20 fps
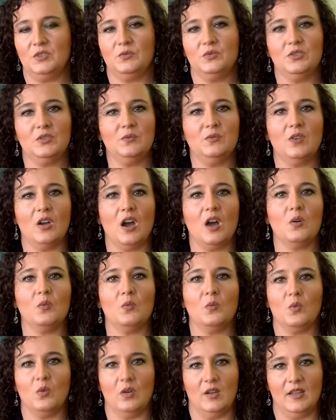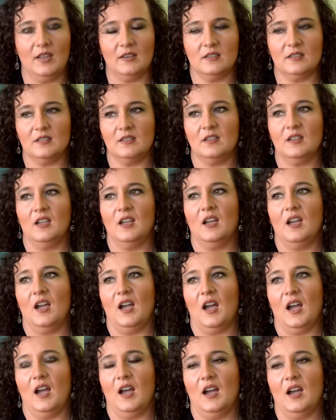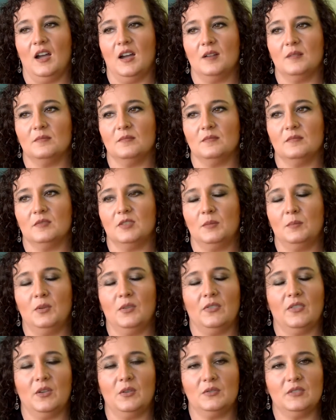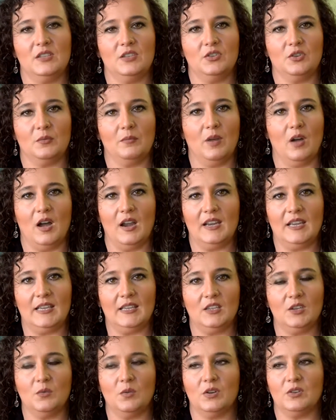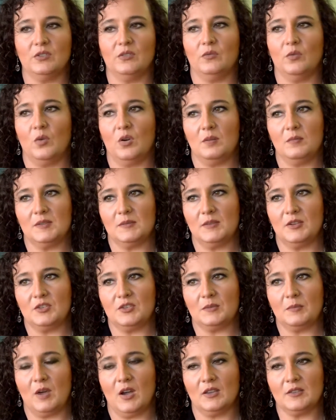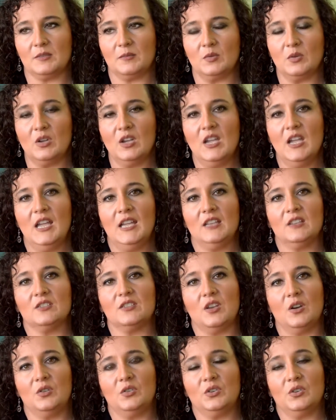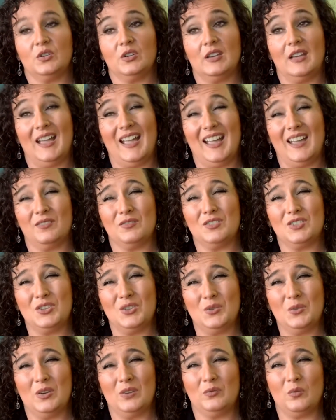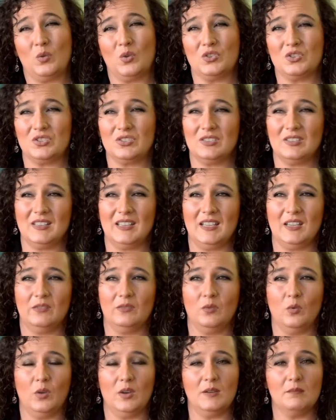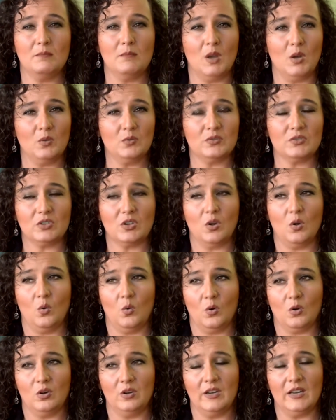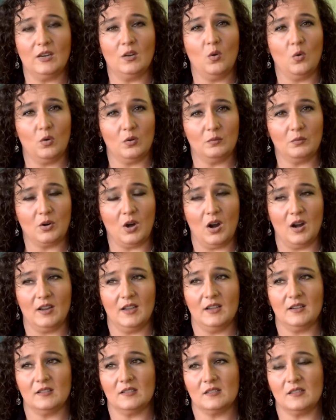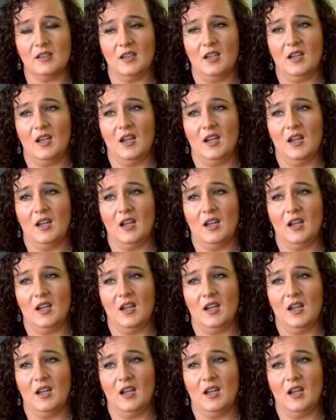You do not want to put those in your body. You want to avoid them as much as possible. So you're going to have to, unfortunately, avoid most corn and corn products.